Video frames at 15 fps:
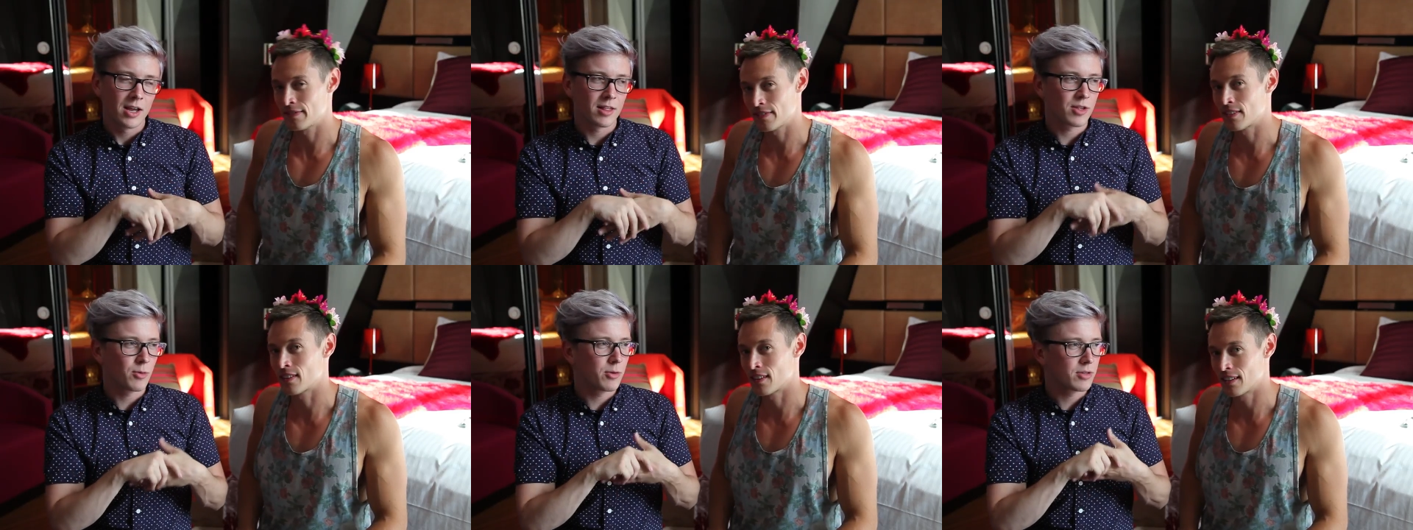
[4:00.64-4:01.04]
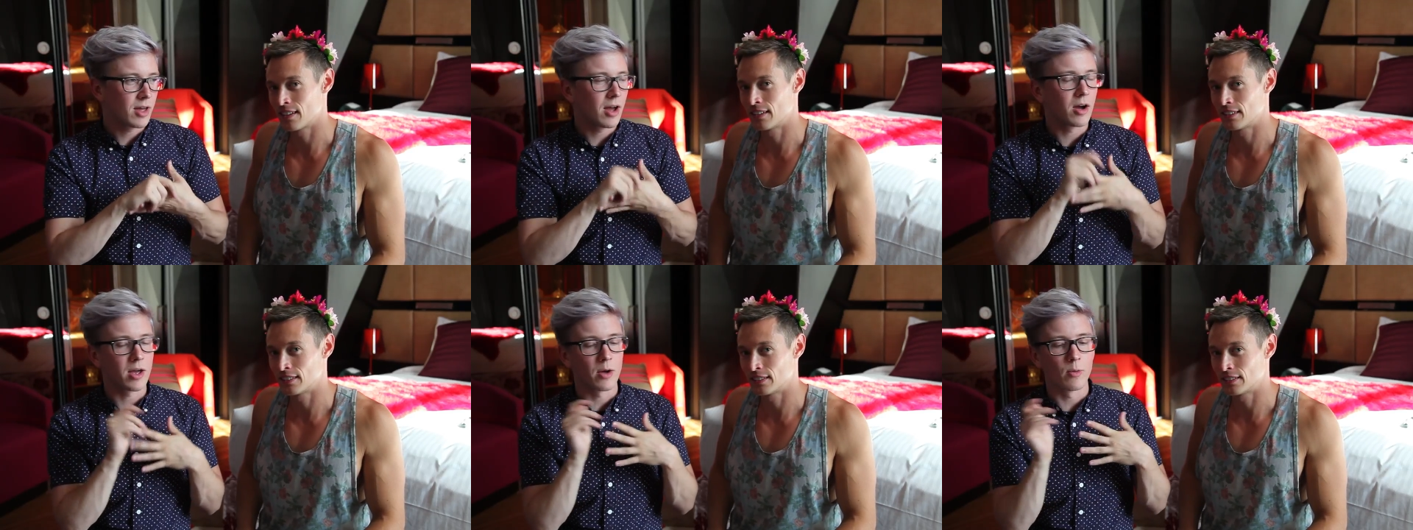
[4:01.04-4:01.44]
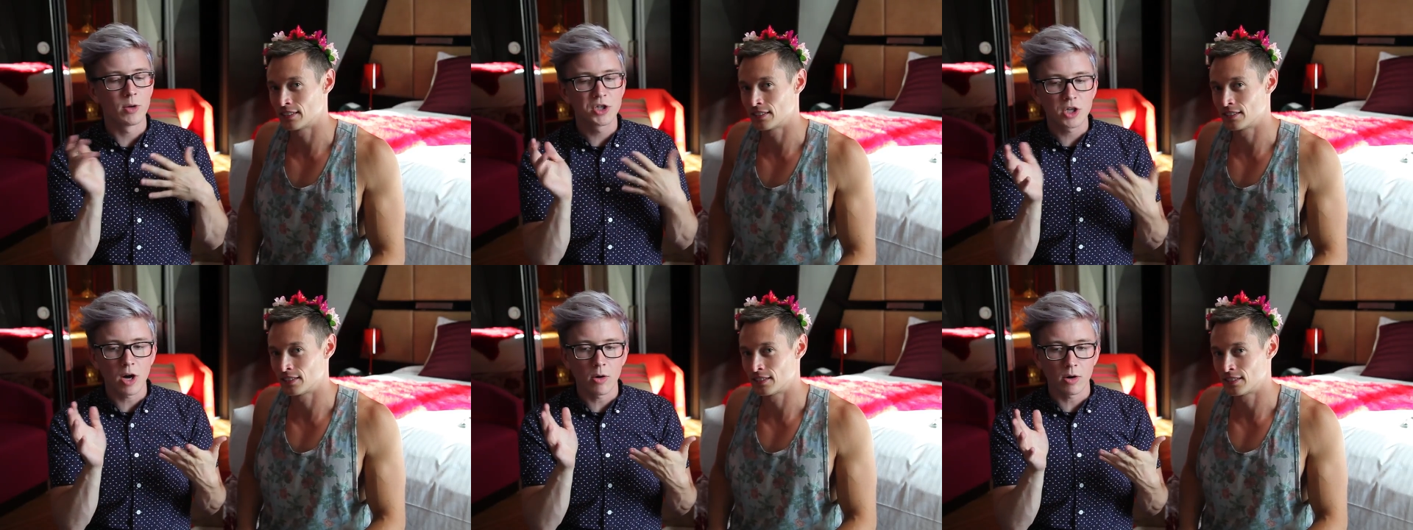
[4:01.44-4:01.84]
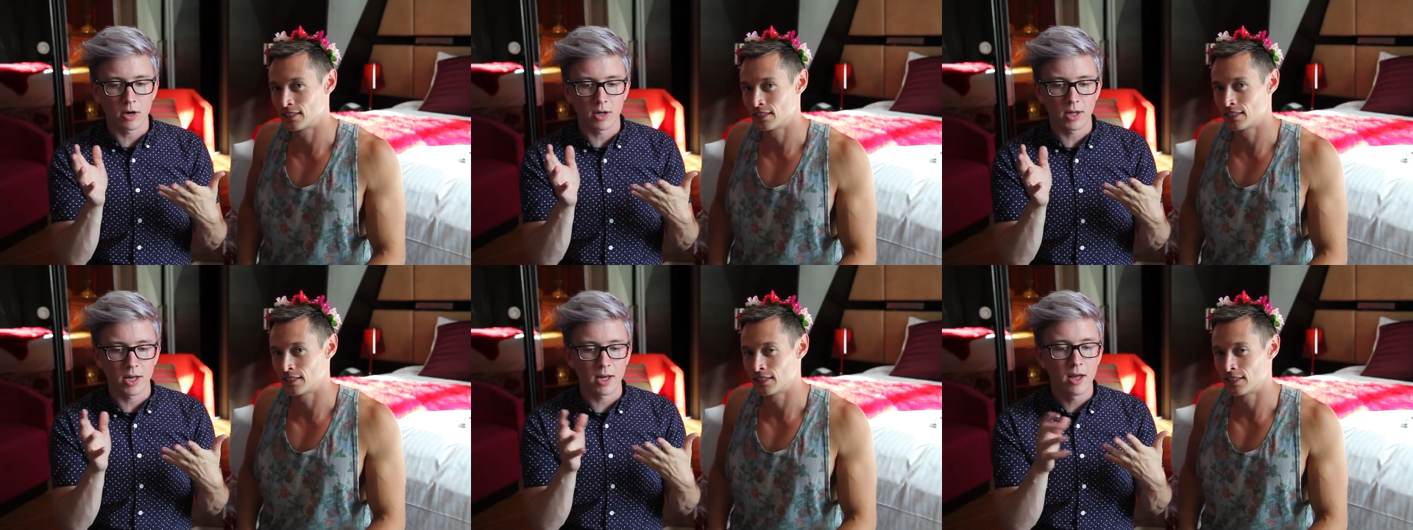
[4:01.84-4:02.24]
Speaker 1: and so we thought, okay, we should go
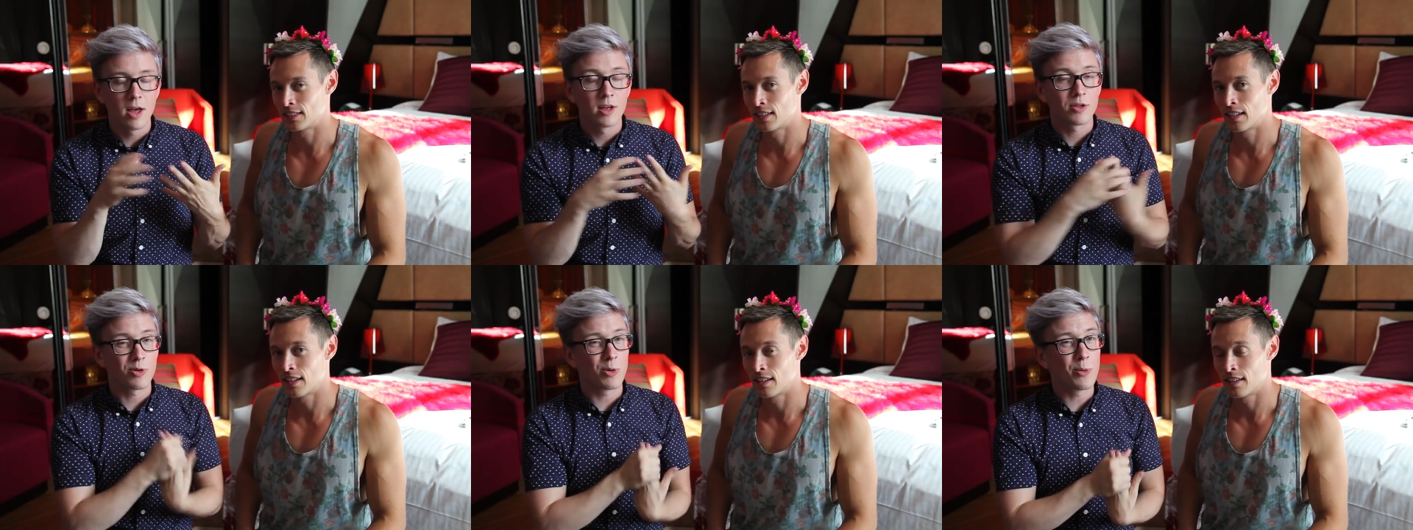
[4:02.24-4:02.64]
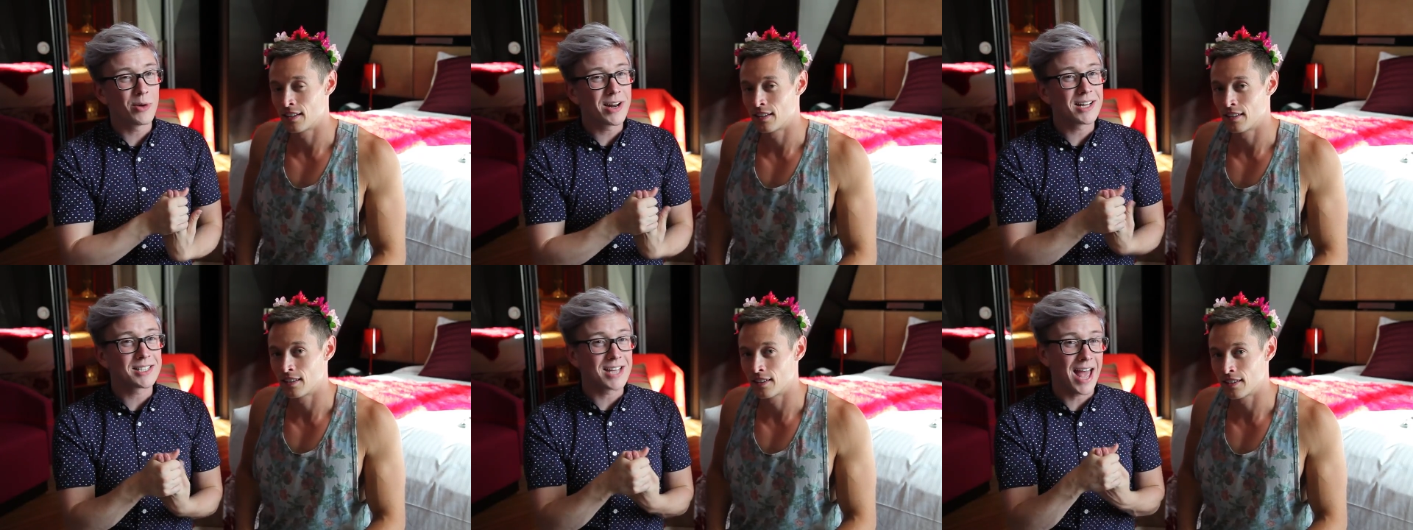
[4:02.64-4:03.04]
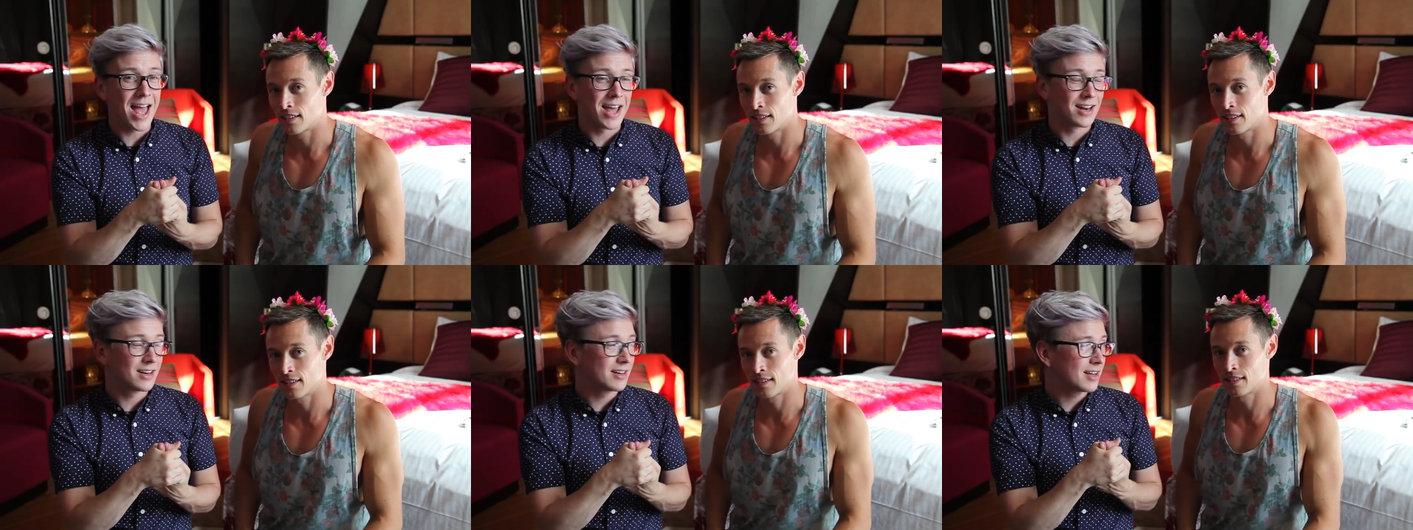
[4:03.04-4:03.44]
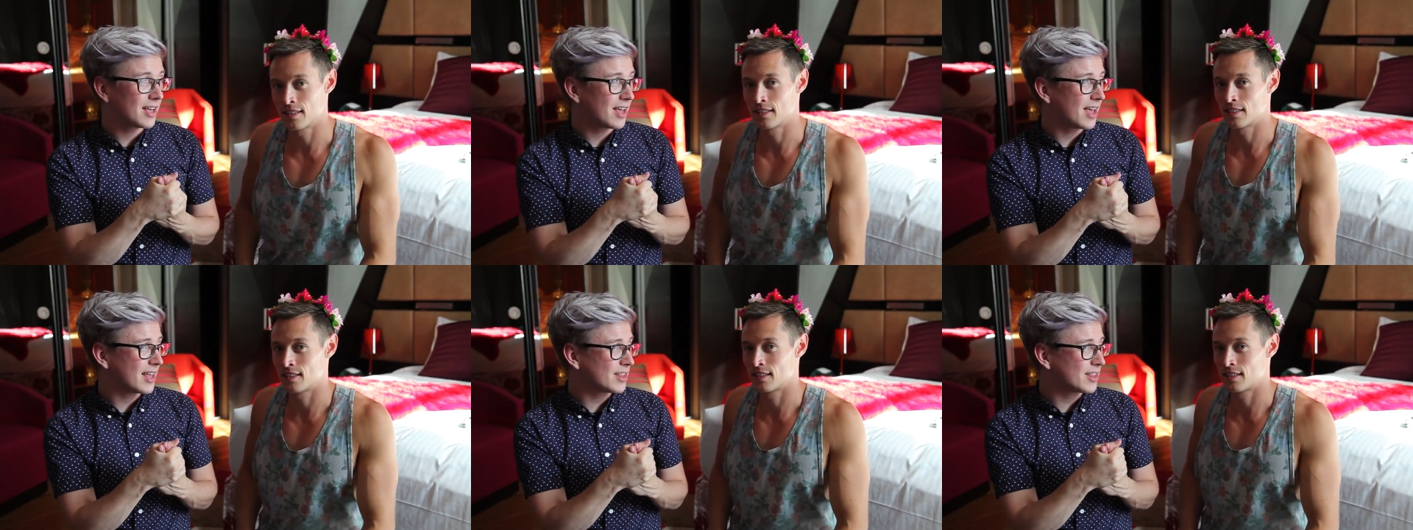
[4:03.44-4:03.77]
early. So we went at 10,